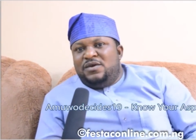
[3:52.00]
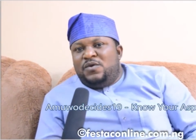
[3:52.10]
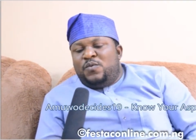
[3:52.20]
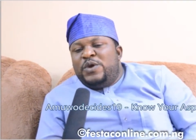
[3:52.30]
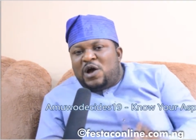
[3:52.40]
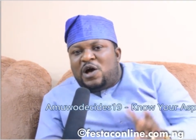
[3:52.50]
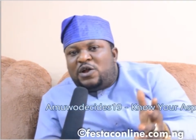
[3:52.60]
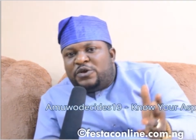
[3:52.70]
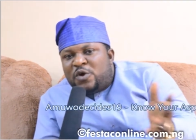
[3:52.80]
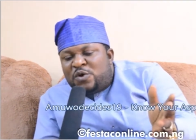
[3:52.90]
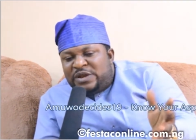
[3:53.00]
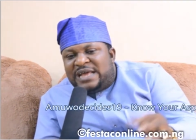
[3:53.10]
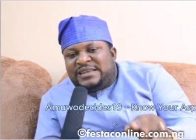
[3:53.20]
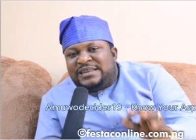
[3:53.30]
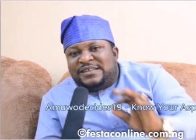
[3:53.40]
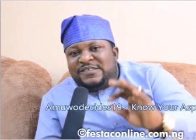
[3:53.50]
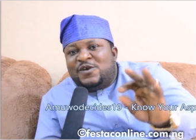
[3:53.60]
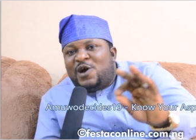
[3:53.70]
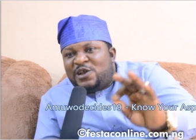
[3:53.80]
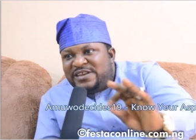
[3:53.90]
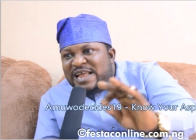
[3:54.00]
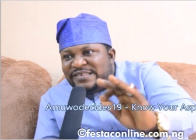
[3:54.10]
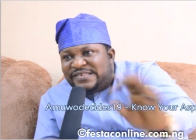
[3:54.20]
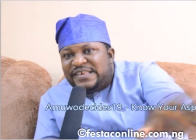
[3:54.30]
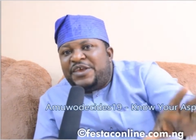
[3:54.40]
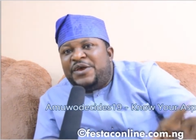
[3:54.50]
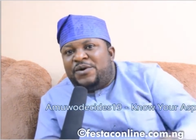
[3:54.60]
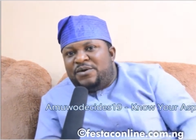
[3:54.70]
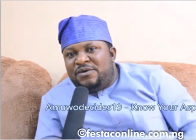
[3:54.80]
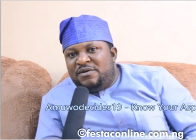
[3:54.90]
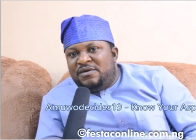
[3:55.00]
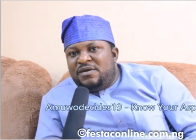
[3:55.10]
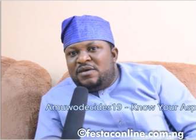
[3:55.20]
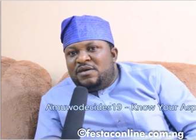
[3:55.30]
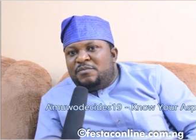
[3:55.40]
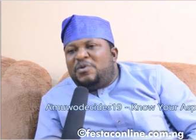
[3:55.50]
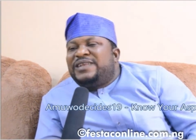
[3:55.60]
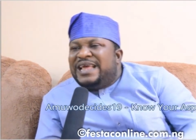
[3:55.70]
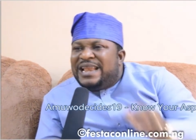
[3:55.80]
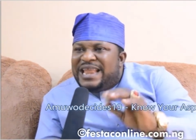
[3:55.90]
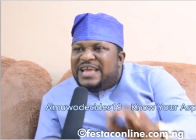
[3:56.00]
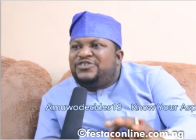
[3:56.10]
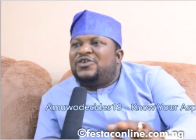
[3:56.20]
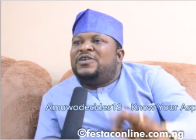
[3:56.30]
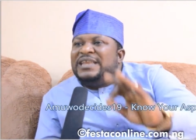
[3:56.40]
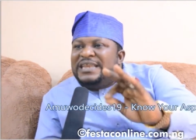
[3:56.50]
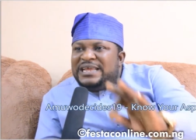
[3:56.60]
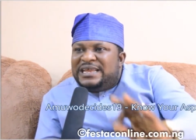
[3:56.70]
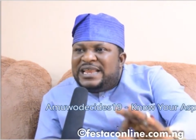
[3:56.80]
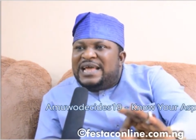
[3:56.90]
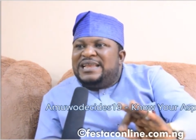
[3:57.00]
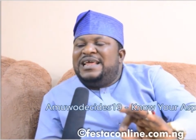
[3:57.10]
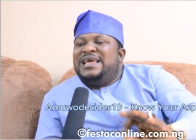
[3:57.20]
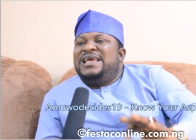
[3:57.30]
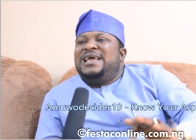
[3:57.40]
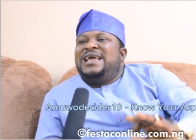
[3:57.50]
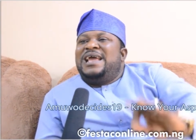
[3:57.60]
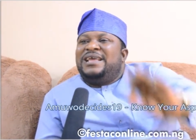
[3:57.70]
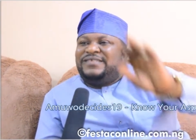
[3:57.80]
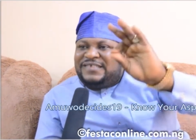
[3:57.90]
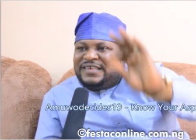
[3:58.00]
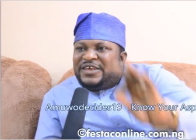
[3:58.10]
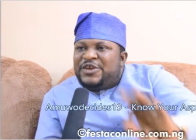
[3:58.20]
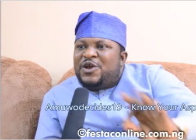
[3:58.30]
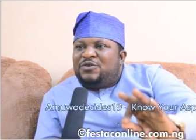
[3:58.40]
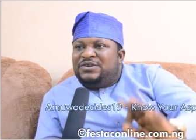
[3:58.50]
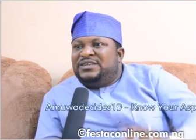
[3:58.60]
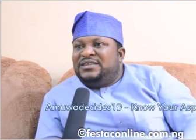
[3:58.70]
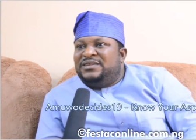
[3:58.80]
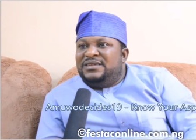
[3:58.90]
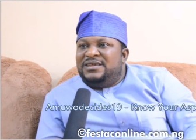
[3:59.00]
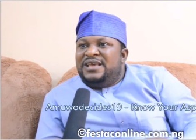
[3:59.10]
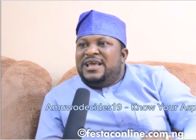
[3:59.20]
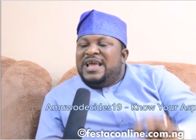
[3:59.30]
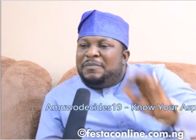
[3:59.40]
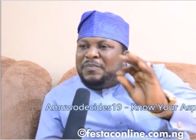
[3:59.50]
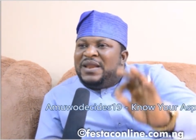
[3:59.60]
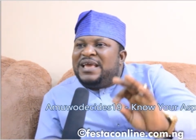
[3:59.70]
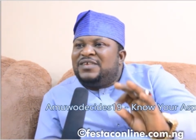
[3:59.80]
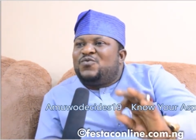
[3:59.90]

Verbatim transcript: We all know that it is God that secure. But a nation needed a security, a place